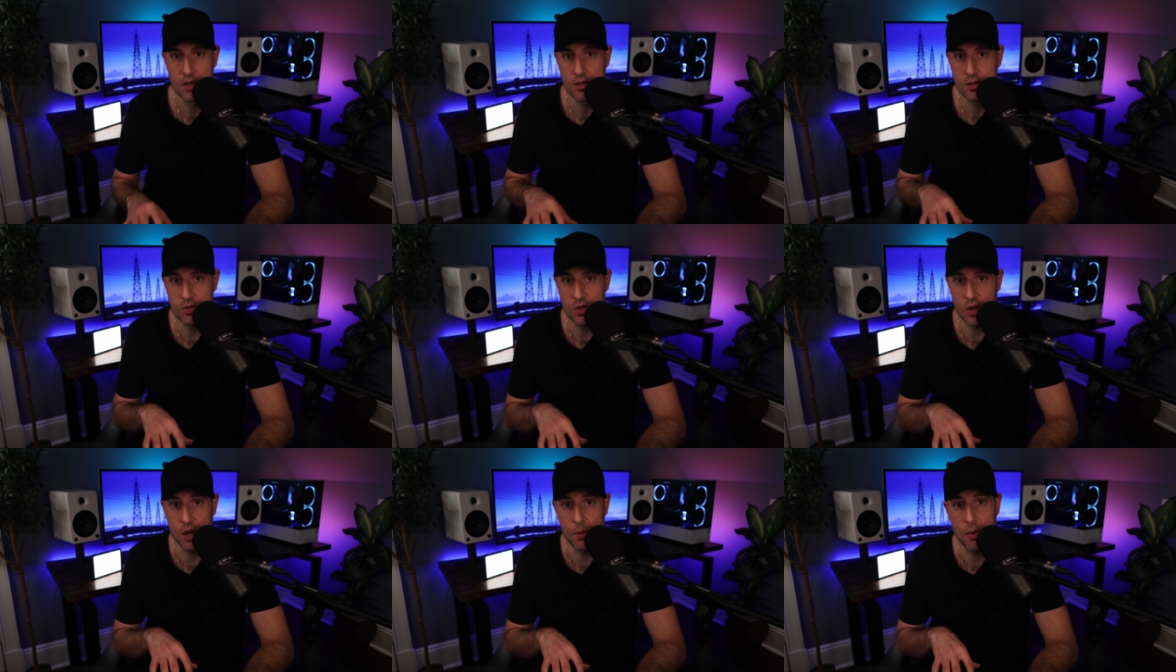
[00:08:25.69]

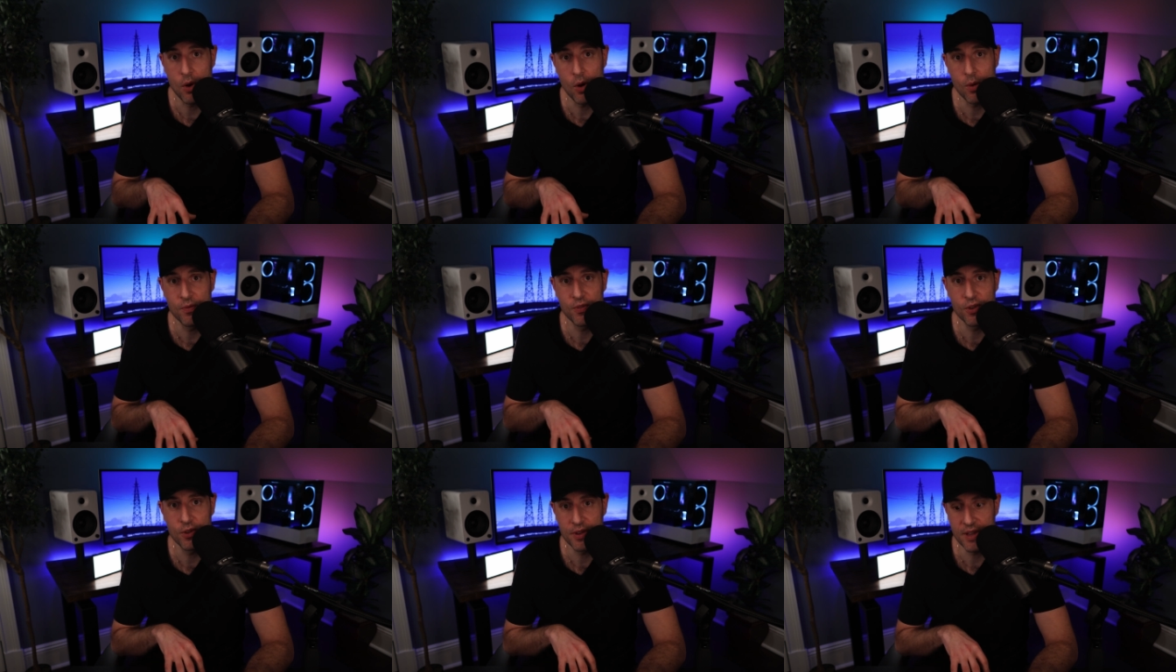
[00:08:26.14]
So I'm
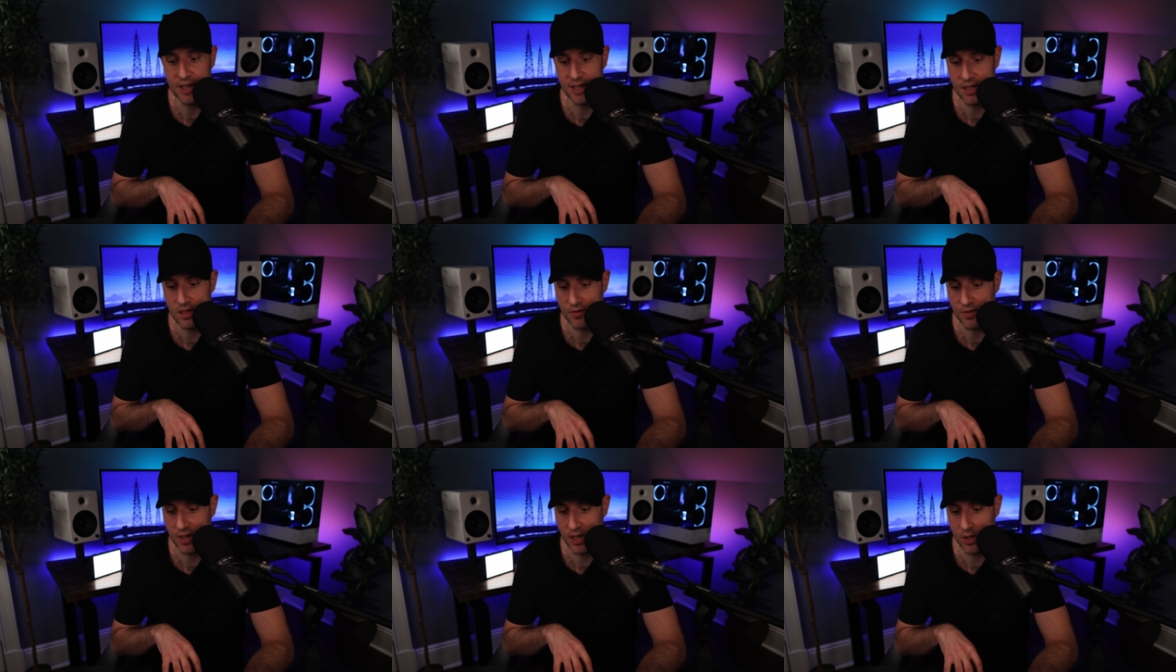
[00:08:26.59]
hopeful that
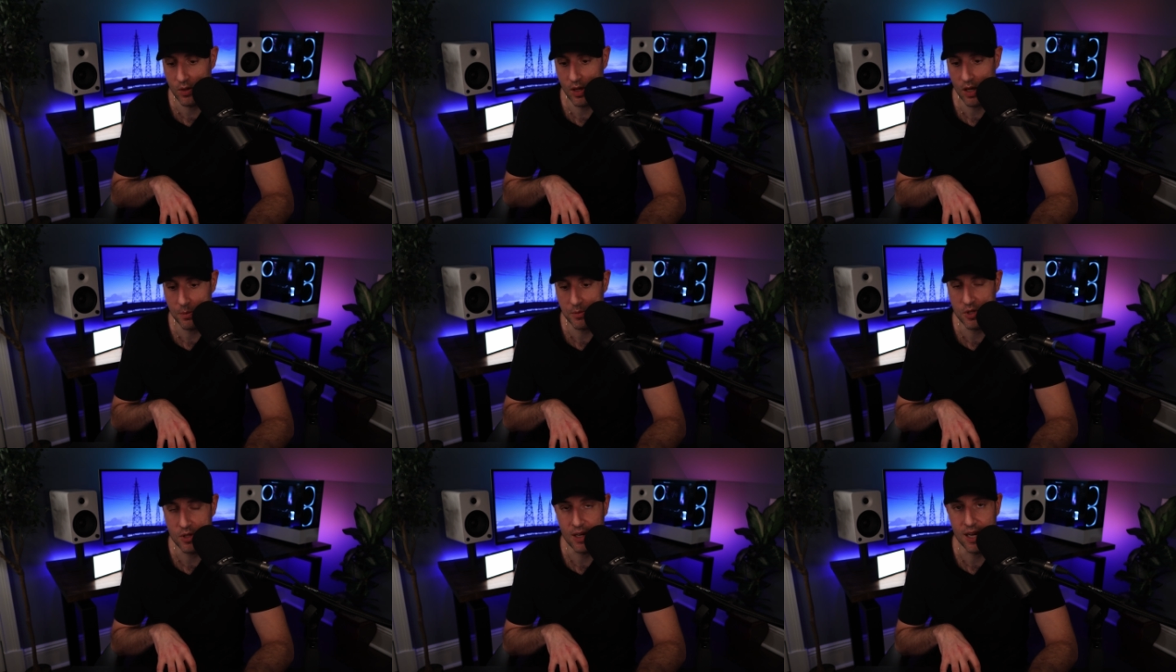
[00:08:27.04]
this video
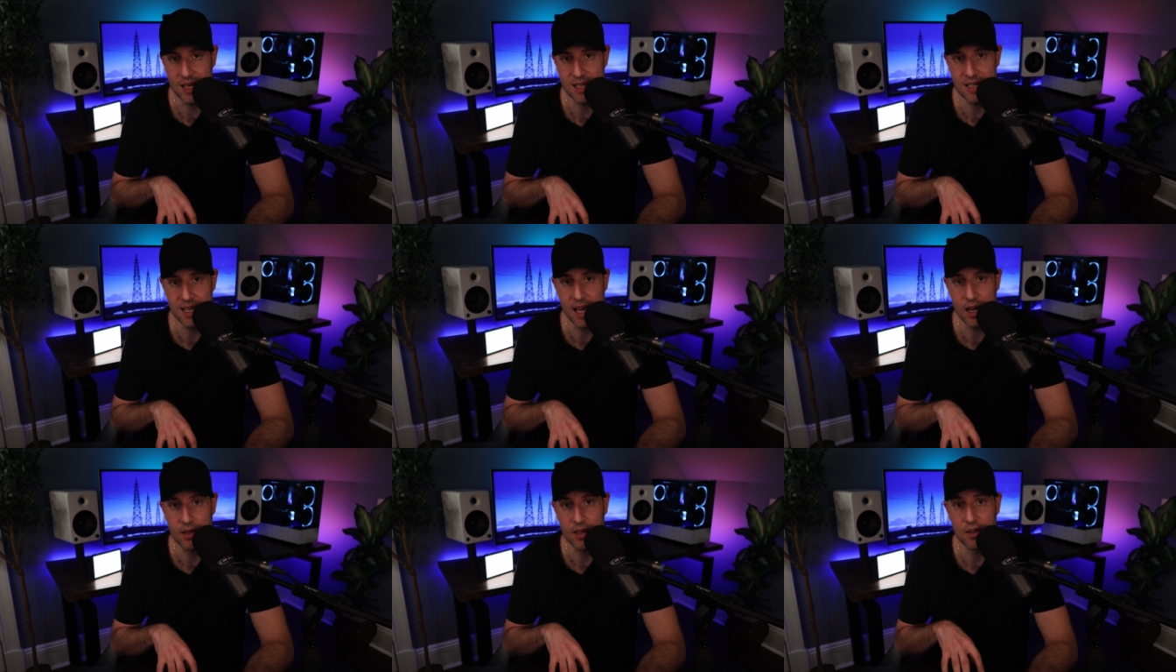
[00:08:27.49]
helped you guys
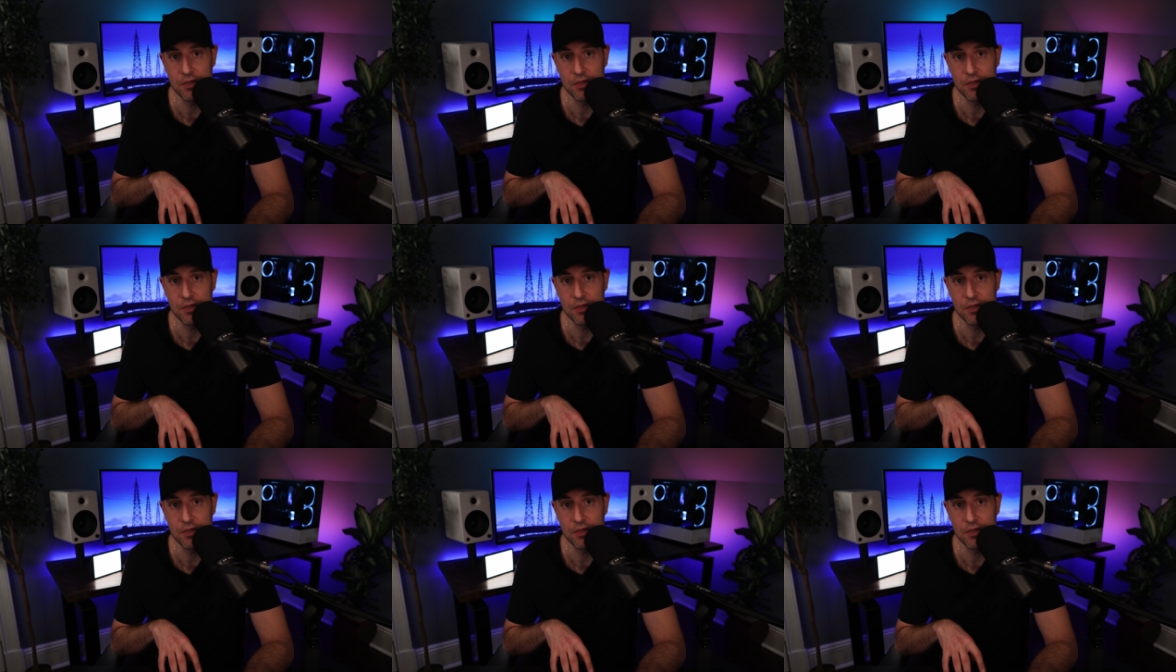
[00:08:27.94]
out.